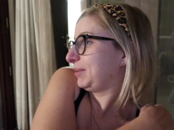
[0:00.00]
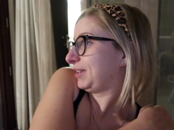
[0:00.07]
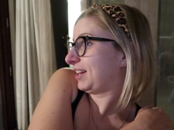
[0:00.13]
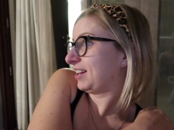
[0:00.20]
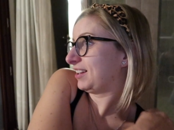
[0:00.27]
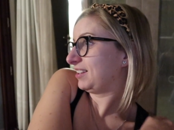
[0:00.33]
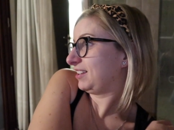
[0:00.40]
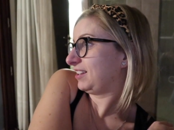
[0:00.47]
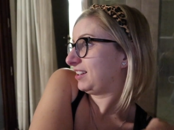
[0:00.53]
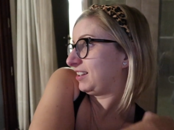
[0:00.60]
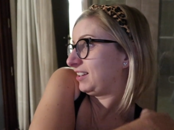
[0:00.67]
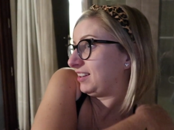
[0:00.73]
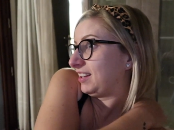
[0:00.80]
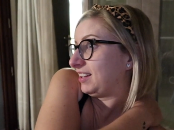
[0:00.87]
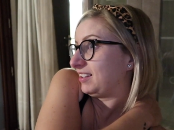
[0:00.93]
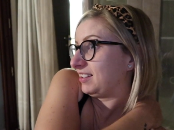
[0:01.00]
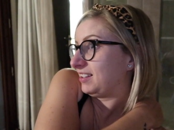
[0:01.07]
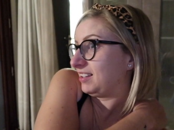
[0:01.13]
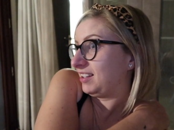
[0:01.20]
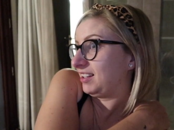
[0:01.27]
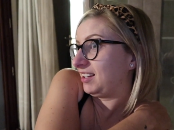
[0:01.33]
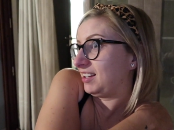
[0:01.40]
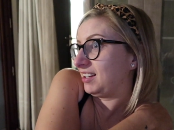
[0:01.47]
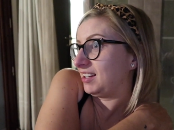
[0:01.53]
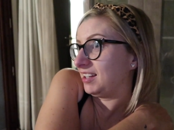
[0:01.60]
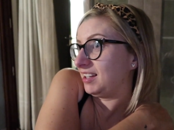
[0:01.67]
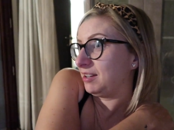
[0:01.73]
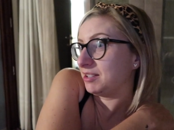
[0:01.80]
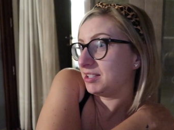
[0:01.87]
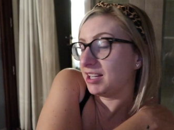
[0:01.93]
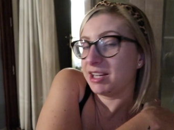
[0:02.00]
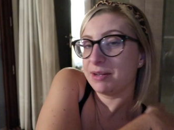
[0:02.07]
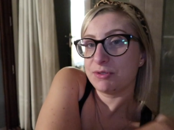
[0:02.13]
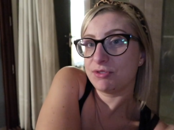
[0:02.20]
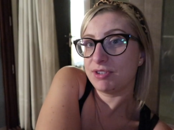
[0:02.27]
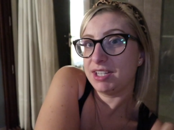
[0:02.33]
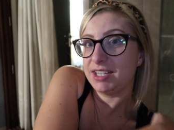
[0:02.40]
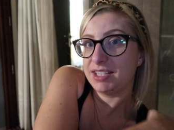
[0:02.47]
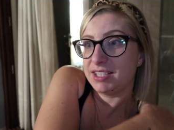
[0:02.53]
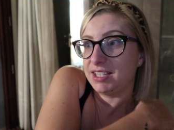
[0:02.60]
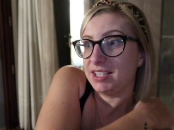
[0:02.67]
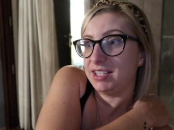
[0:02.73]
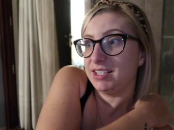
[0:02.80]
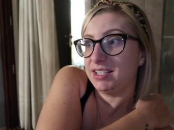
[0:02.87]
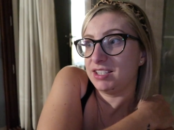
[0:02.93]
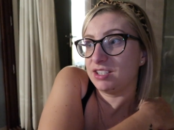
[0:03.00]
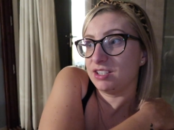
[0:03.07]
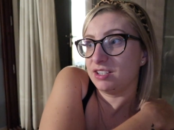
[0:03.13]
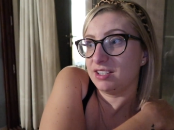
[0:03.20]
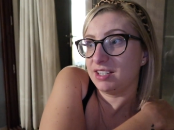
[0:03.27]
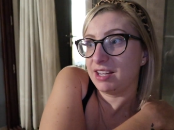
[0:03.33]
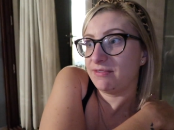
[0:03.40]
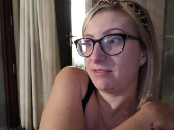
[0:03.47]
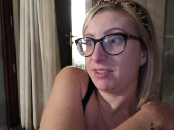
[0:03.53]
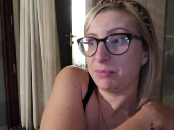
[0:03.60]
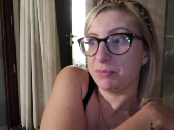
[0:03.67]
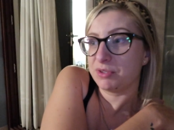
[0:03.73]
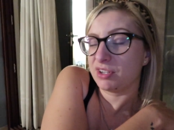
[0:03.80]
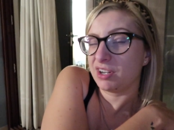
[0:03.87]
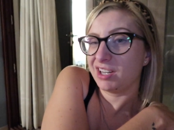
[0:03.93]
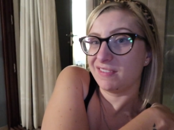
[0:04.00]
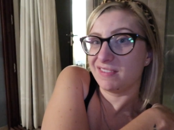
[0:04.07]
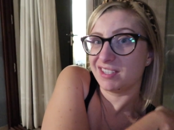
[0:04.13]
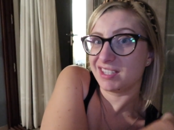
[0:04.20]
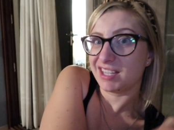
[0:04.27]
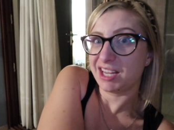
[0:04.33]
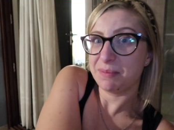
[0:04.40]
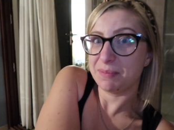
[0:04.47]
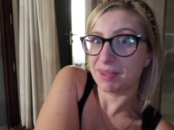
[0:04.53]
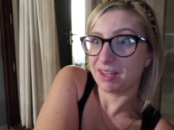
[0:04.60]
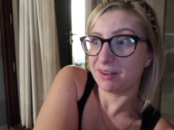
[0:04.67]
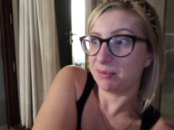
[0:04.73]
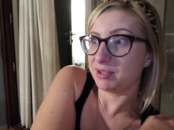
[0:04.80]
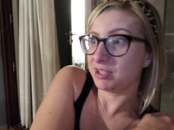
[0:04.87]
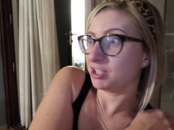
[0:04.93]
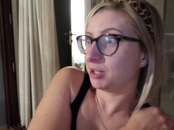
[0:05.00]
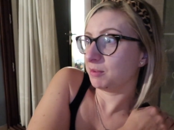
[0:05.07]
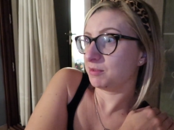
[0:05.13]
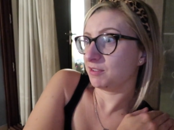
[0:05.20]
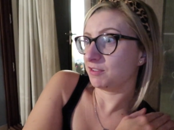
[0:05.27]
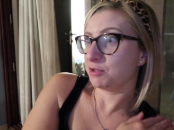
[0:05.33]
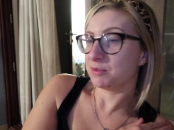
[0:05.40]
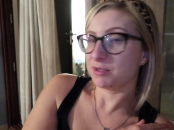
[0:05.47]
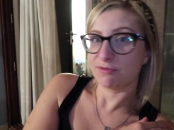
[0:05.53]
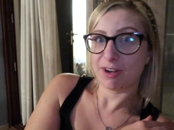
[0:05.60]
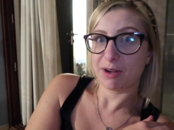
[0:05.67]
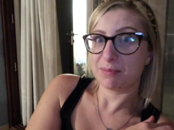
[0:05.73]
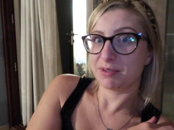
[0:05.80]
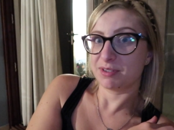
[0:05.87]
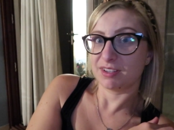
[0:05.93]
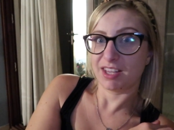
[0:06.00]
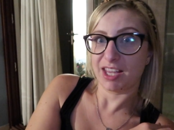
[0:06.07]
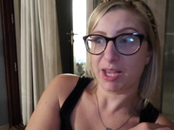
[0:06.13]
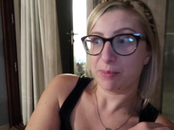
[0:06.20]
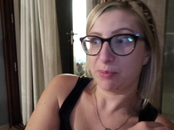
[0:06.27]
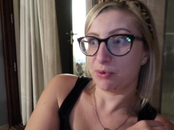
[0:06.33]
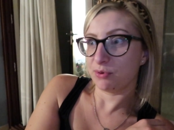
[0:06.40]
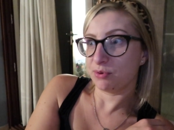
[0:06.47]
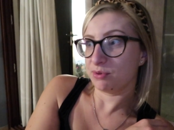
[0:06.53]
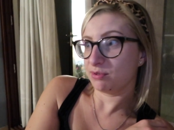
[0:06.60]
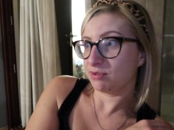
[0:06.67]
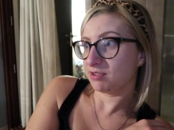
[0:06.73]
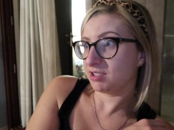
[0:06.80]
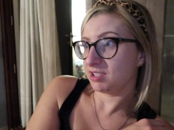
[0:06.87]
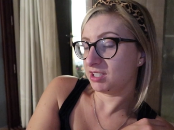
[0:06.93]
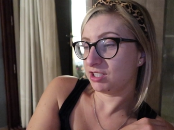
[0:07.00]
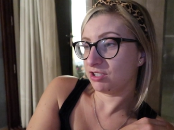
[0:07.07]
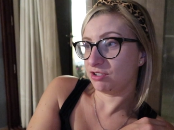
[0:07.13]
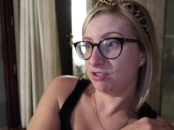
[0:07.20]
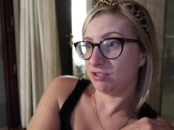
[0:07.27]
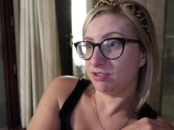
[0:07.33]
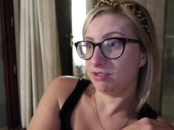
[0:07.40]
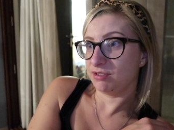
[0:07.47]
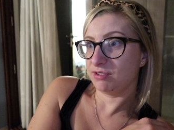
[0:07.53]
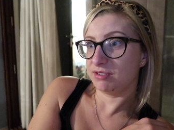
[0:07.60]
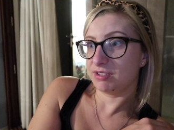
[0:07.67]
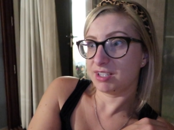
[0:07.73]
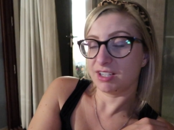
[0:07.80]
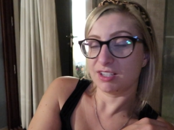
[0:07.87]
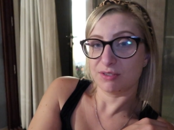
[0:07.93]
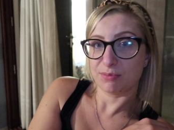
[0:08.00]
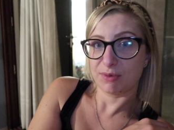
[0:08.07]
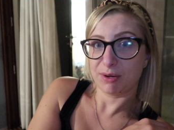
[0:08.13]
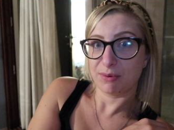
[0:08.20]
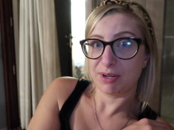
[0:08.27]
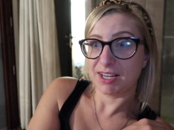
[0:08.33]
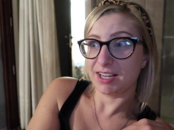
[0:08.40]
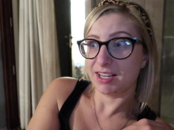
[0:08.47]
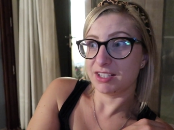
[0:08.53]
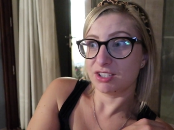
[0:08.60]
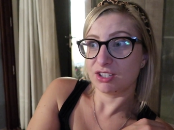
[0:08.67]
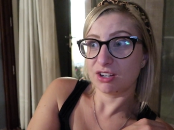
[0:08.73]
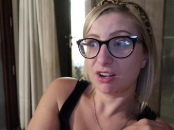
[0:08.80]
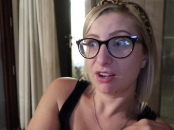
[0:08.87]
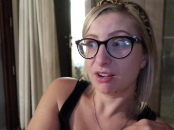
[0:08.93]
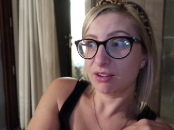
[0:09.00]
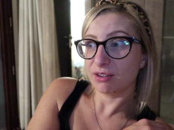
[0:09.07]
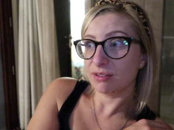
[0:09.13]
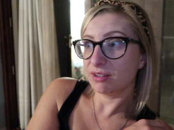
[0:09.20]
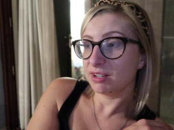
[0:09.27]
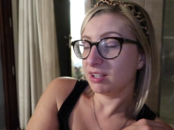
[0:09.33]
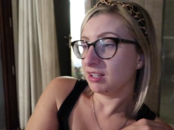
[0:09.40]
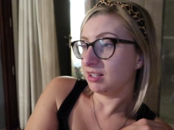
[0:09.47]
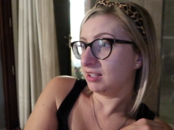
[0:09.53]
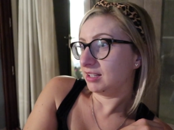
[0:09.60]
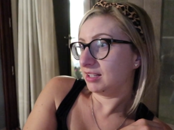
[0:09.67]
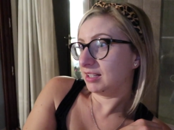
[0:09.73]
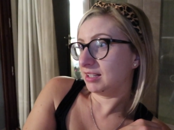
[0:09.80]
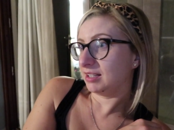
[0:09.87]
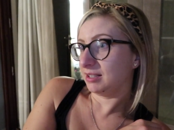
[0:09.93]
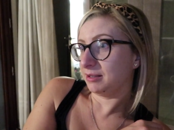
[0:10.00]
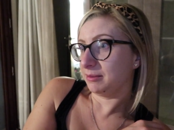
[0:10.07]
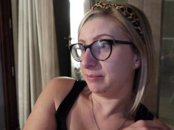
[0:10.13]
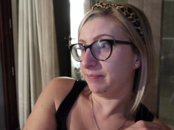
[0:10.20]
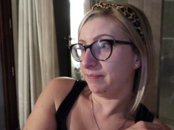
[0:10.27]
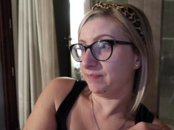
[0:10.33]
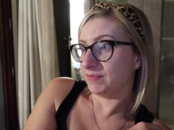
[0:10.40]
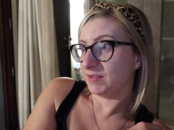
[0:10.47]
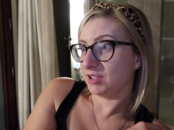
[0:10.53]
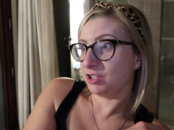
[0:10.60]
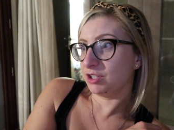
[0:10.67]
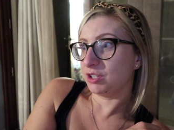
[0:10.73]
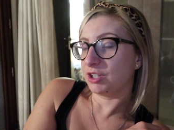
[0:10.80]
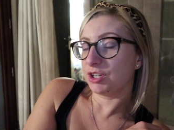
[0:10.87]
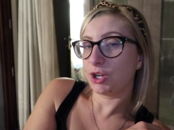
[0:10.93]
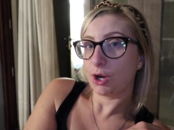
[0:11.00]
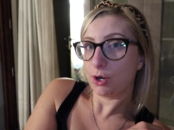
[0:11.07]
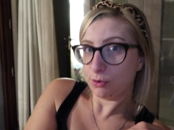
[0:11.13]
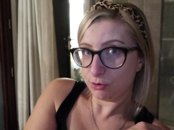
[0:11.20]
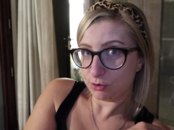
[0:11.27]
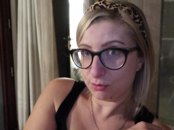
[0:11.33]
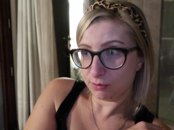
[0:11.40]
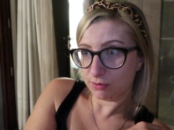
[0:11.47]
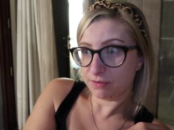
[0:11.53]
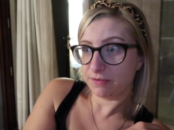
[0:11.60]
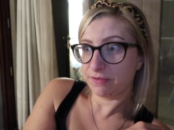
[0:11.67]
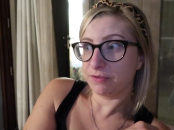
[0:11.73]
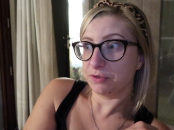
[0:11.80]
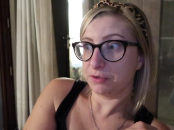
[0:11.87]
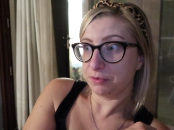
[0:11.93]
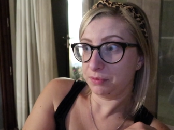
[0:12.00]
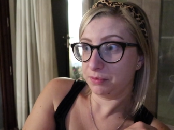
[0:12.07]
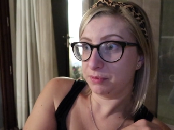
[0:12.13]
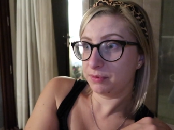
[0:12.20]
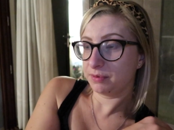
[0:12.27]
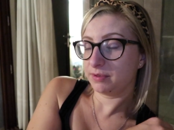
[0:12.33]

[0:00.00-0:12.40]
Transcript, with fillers: but yeah and then it it was really easy to, everything was kind of the same then in terms of there was reps at the airport to tell us where we needed to go. Um, the coach was full